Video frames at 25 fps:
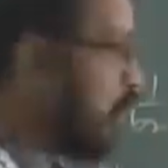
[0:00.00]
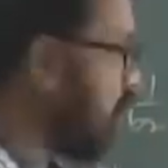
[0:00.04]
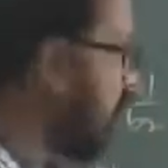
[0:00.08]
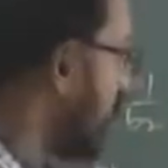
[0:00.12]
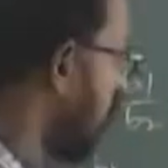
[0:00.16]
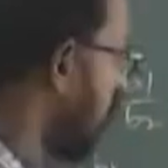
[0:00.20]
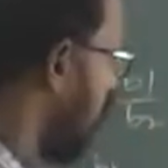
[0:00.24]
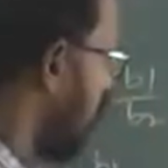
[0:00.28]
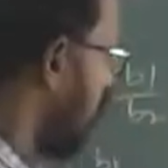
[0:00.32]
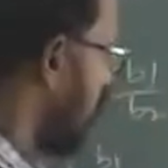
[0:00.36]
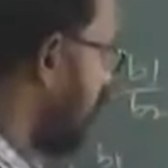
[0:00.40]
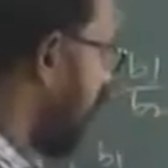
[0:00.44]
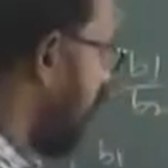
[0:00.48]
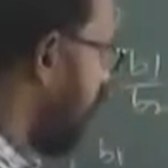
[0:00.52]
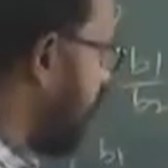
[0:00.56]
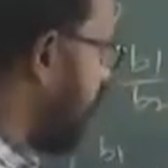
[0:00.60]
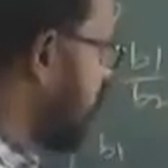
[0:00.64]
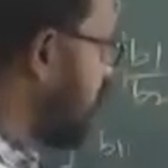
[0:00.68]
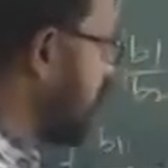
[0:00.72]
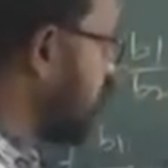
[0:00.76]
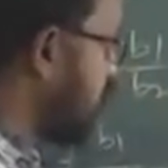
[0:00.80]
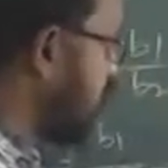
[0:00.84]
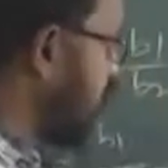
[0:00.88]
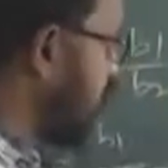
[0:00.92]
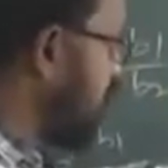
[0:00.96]
by 2.
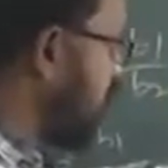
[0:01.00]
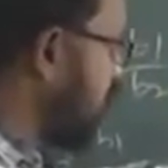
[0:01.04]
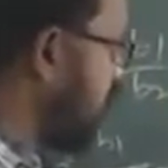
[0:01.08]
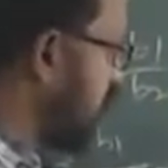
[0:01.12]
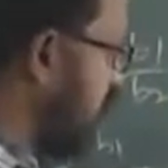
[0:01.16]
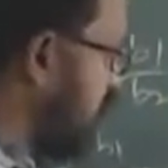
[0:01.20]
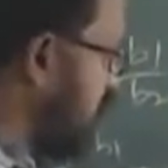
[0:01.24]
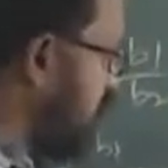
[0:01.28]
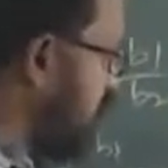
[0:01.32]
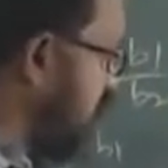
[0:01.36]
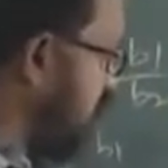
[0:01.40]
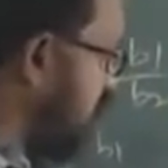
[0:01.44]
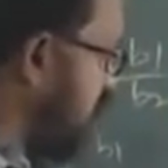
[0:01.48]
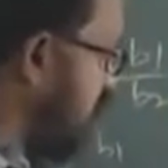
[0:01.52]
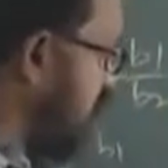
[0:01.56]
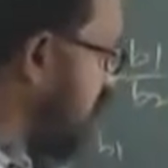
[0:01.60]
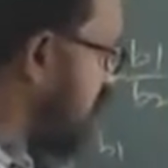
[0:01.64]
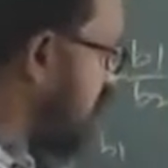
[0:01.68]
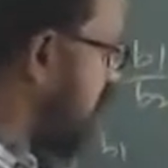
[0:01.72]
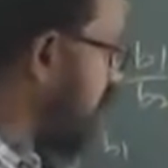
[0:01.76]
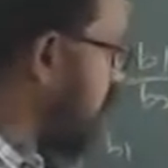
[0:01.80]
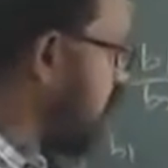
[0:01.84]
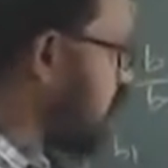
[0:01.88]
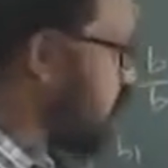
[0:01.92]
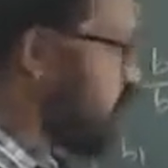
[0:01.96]
Minus 5 is a1.
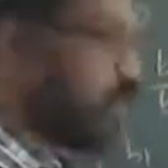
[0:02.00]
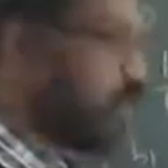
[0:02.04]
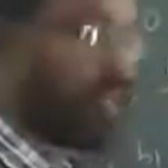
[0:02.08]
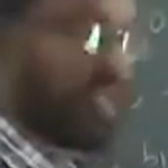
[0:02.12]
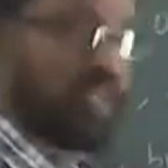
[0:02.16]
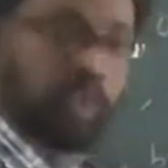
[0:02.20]
A2